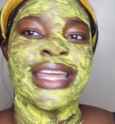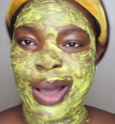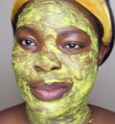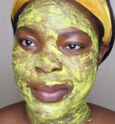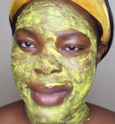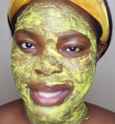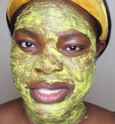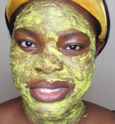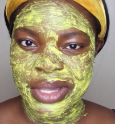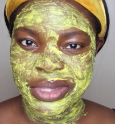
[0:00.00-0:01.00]
I'll be back
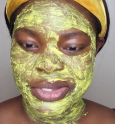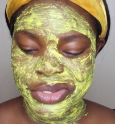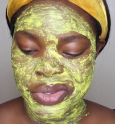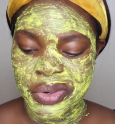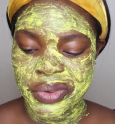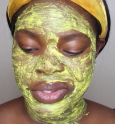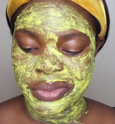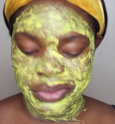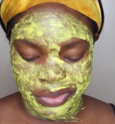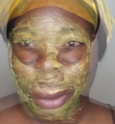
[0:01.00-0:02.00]
to start the
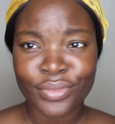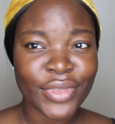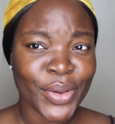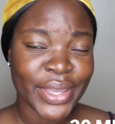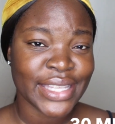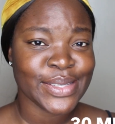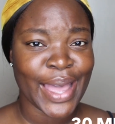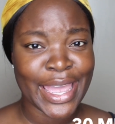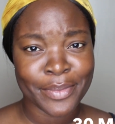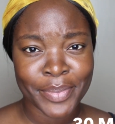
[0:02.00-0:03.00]
tutorial. Okay, so
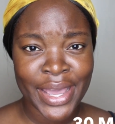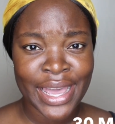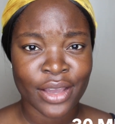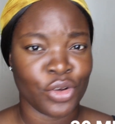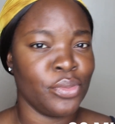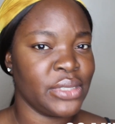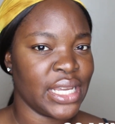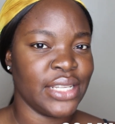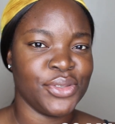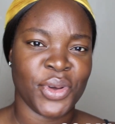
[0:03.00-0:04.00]
I am back.
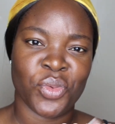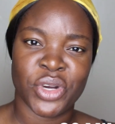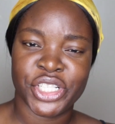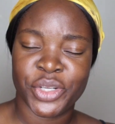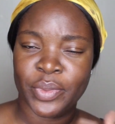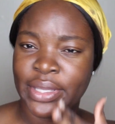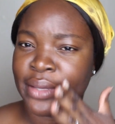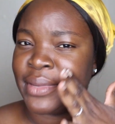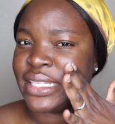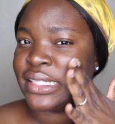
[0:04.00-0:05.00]
Uptan is all washed
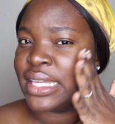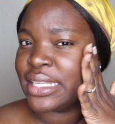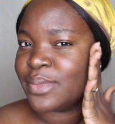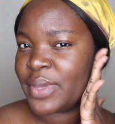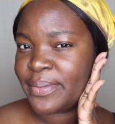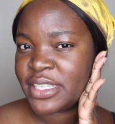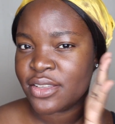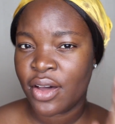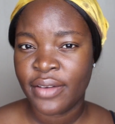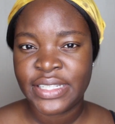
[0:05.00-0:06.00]
away. My skin is baby
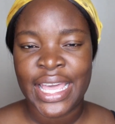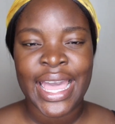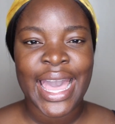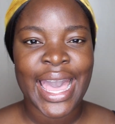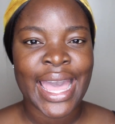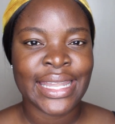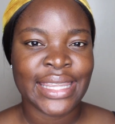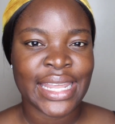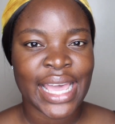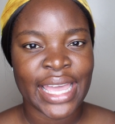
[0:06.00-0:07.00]
soft.
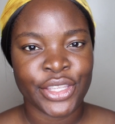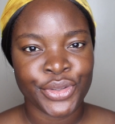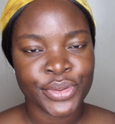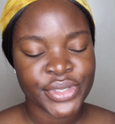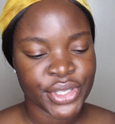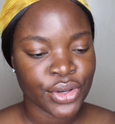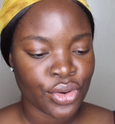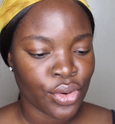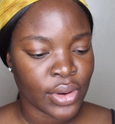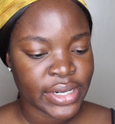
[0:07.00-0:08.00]
And then I use the
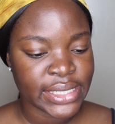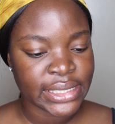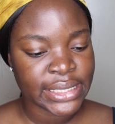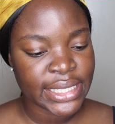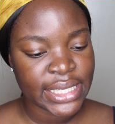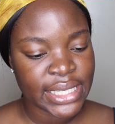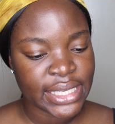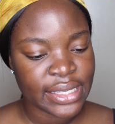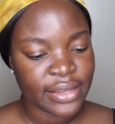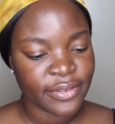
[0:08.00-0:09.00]

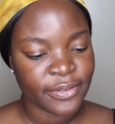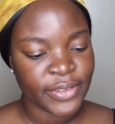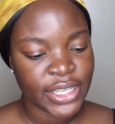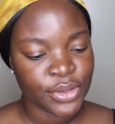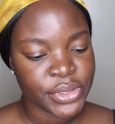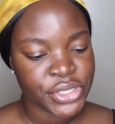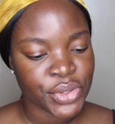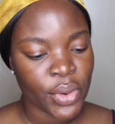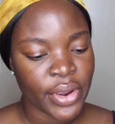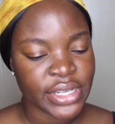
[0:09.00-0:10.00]
Caudalie Vino
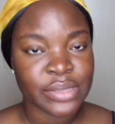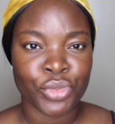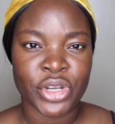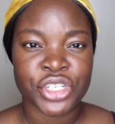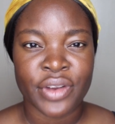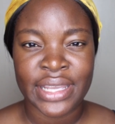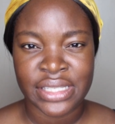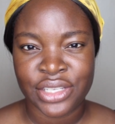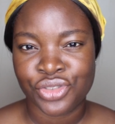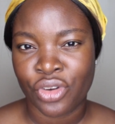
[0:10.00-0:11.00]
Source
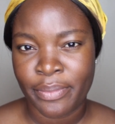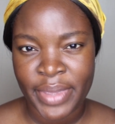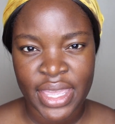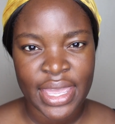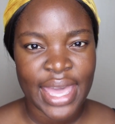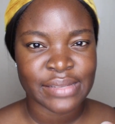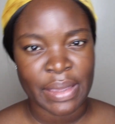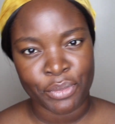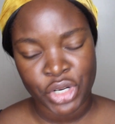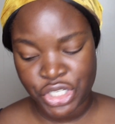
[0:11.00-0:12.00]
Moisturizing Sorbet as
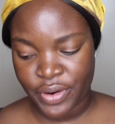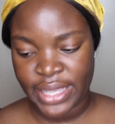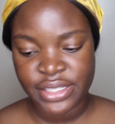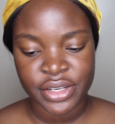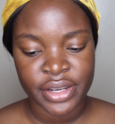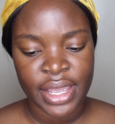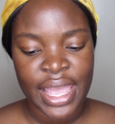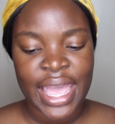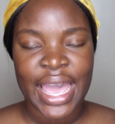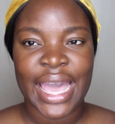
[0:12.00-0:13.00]
my moisturizer.
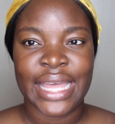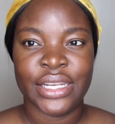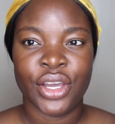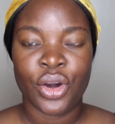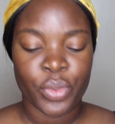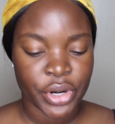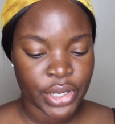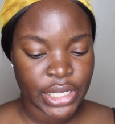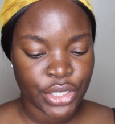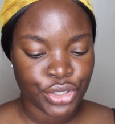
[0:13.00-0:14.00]
And now we're
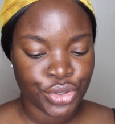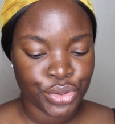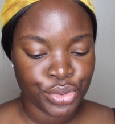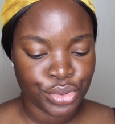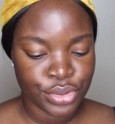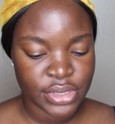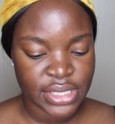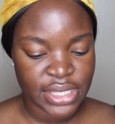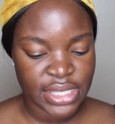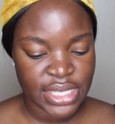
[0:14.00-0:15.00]
going to
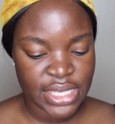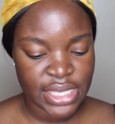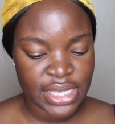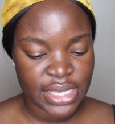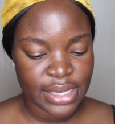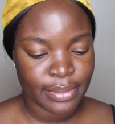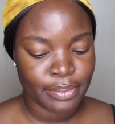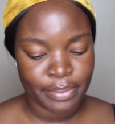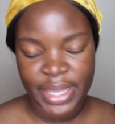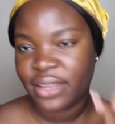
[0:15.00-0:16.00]
use the
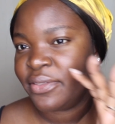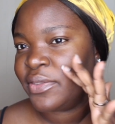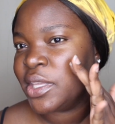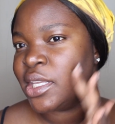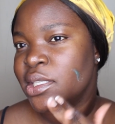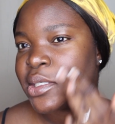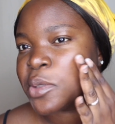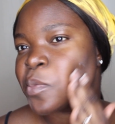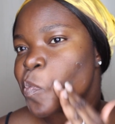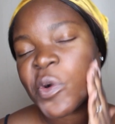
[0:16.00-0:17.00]

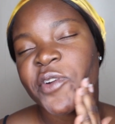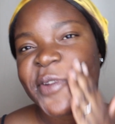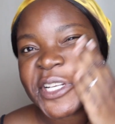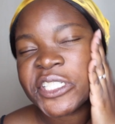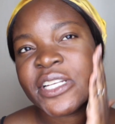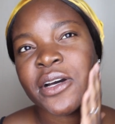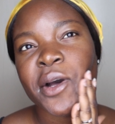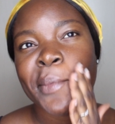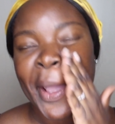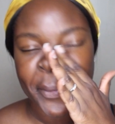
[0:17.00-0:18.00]
Benefit
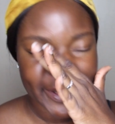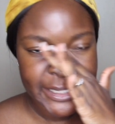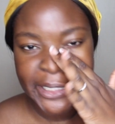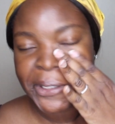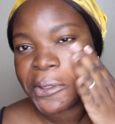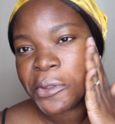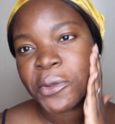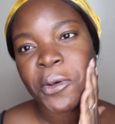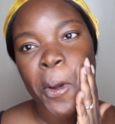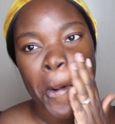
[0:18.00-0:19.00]
PoreFESSIONAL Matte
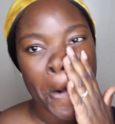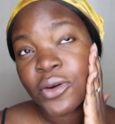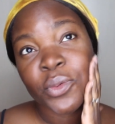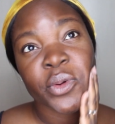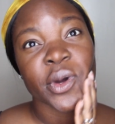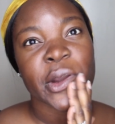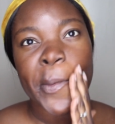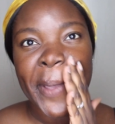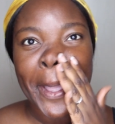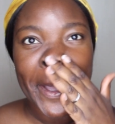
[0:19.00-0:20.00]
Rescue. We want
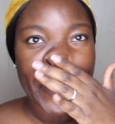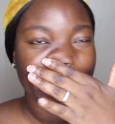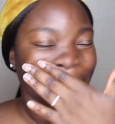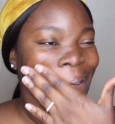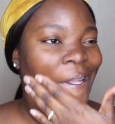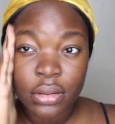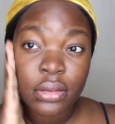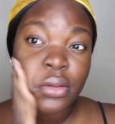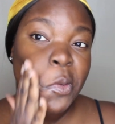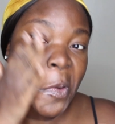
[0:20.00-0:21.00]
our makeup to
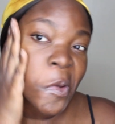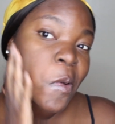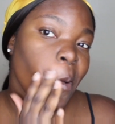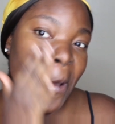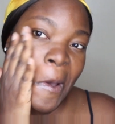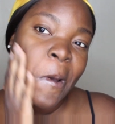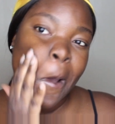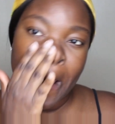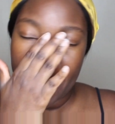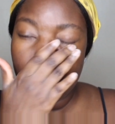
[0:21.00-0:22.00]
last all day,
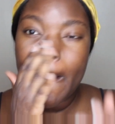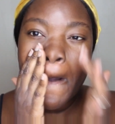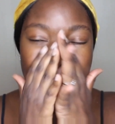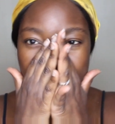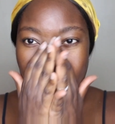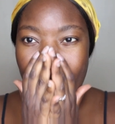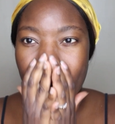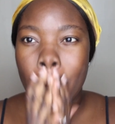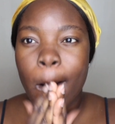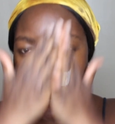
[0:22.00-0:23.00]
so I put it all over
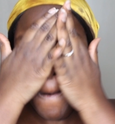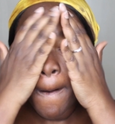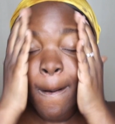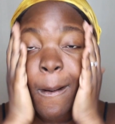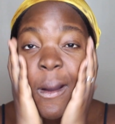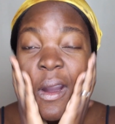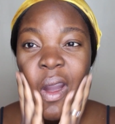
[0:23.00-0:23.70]
my face.